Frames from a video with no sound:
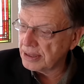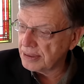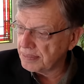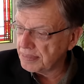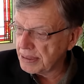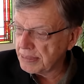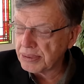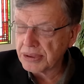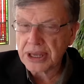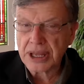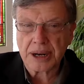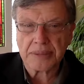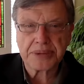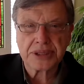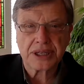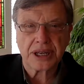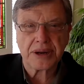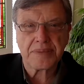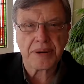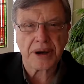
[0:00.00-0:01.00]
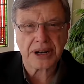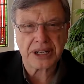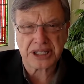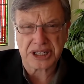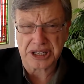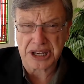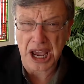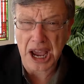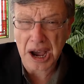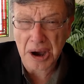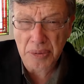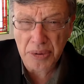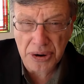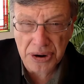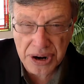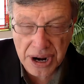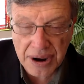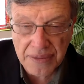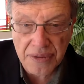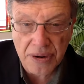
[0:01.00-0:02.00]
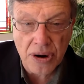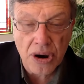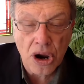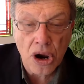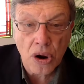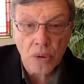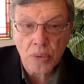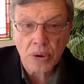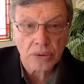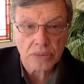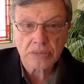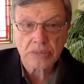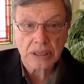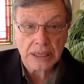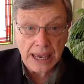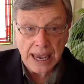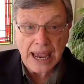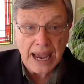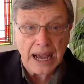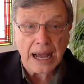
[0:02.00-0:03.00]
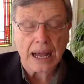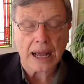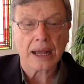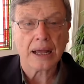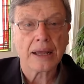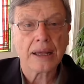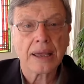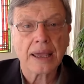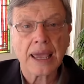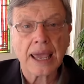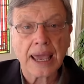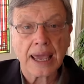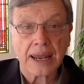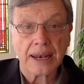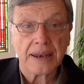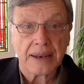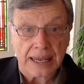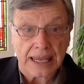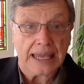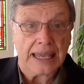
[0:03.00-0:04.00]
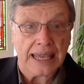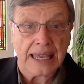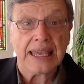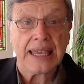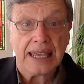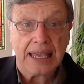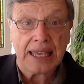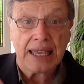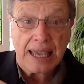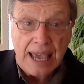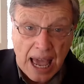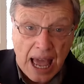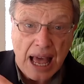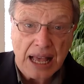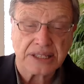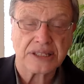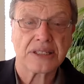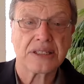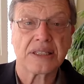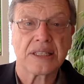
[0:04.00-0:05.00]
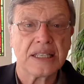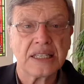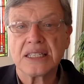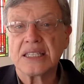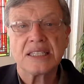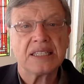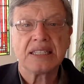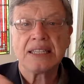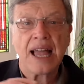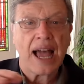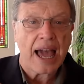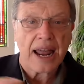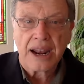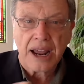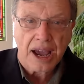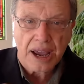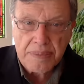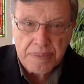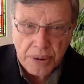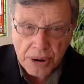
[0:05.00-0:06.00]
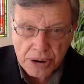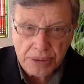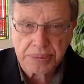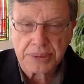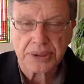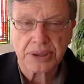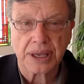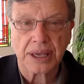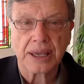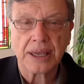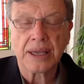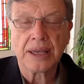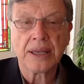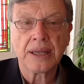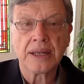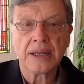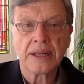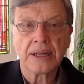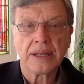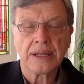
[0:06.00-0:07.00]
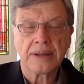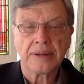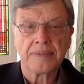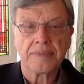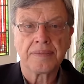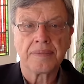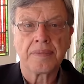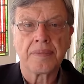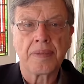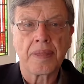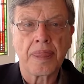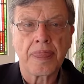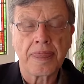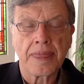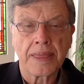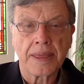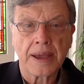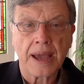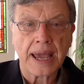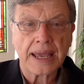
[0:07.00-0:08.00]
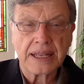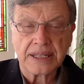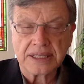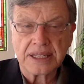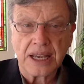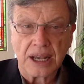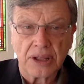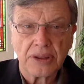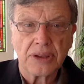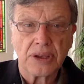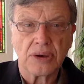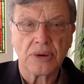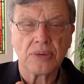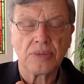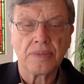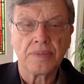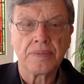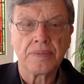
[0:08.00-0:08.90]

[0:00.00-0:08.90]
People get upset about it's now or never. Well, yeah. And yes, this is not hyperbole. I can tell you.